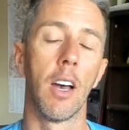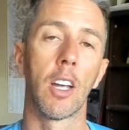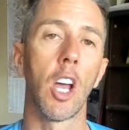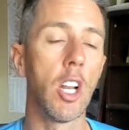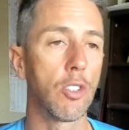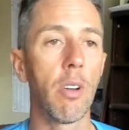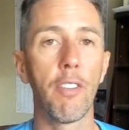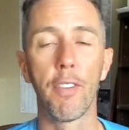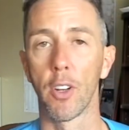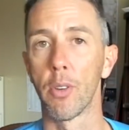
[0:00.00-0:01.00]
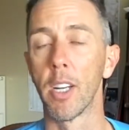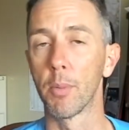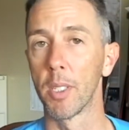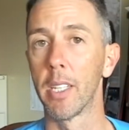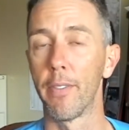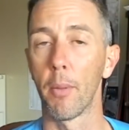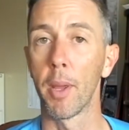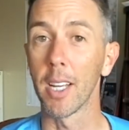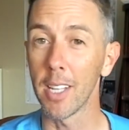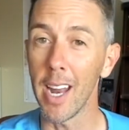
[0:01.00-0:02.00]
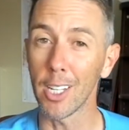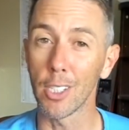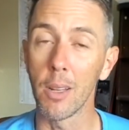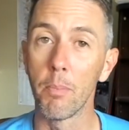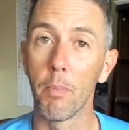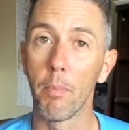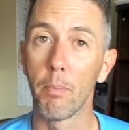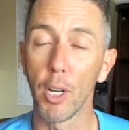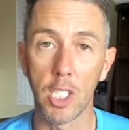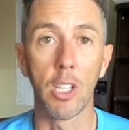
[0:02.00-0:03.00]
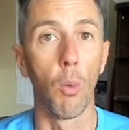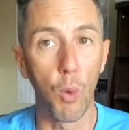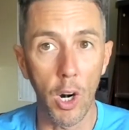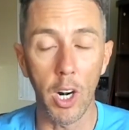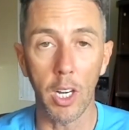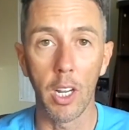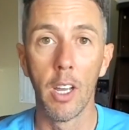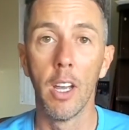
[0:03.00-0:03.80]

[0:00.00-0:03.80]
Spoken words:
country filtering specific, because it actually puts the work